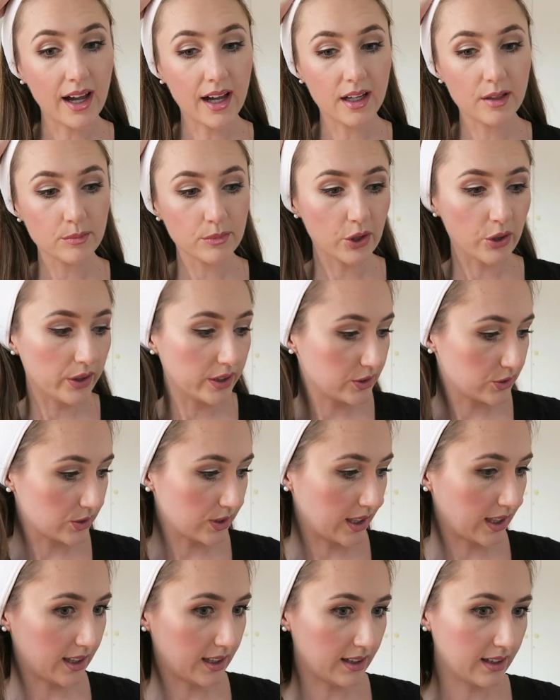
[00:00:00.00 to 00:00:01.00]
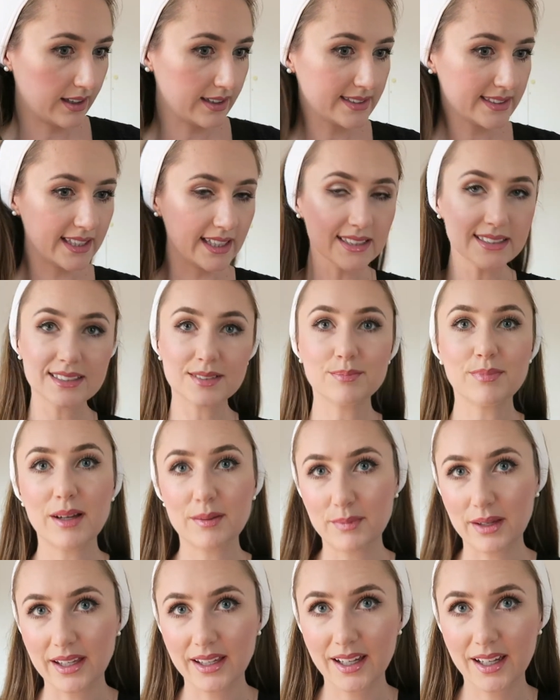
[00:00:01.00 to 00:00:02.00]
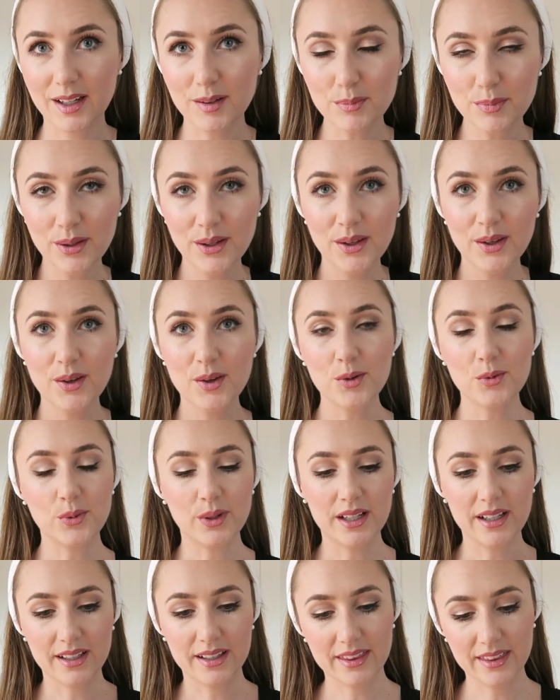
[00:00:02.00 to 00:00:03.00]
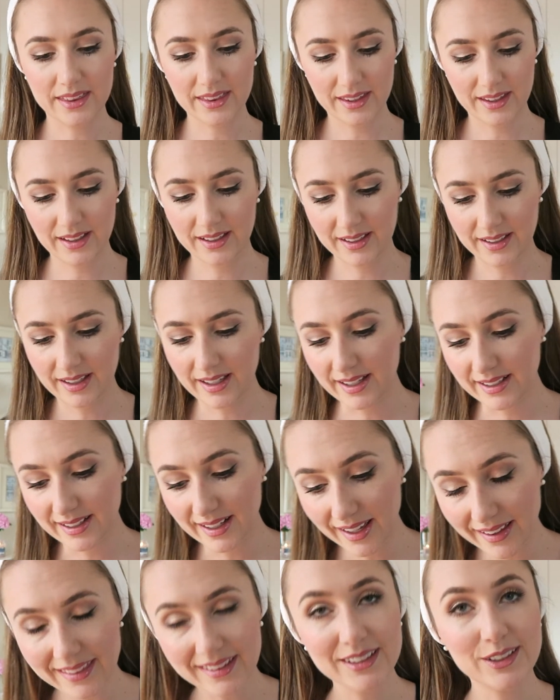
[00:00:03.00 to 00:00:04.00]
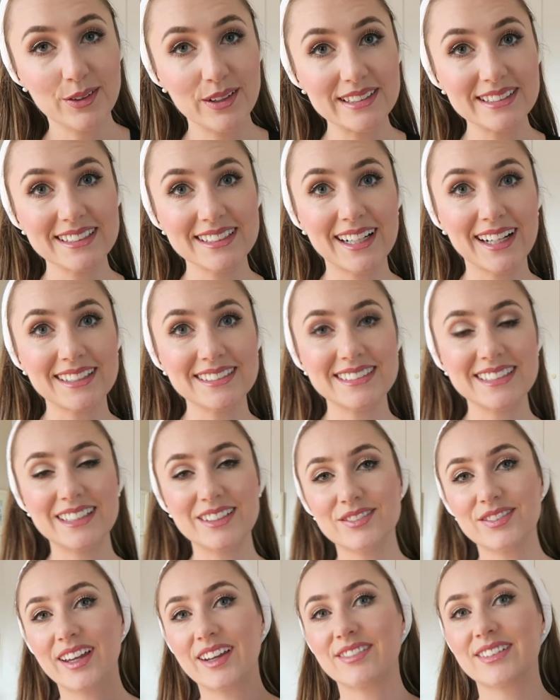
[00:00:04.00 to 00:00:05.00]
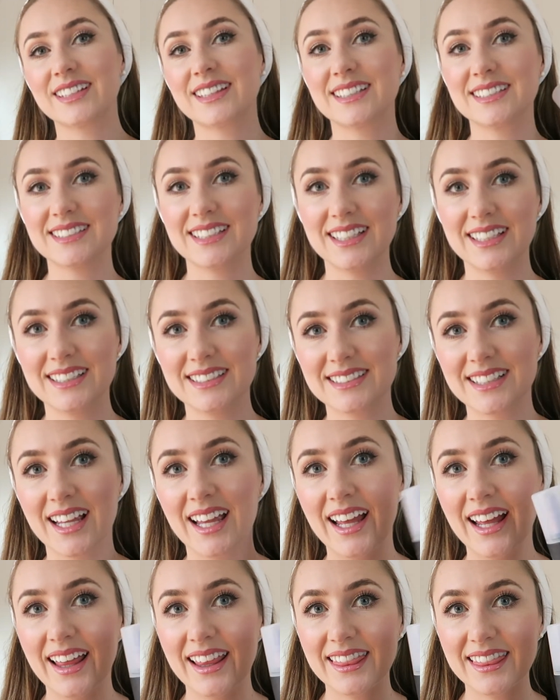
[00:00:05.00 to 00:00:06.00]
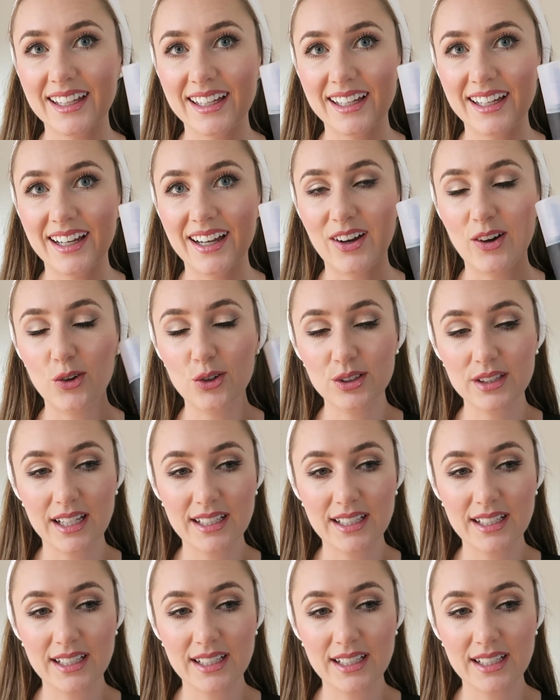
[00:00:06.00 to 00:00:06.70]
I'm going to now set my makeup with another 2019 favorite. This is the All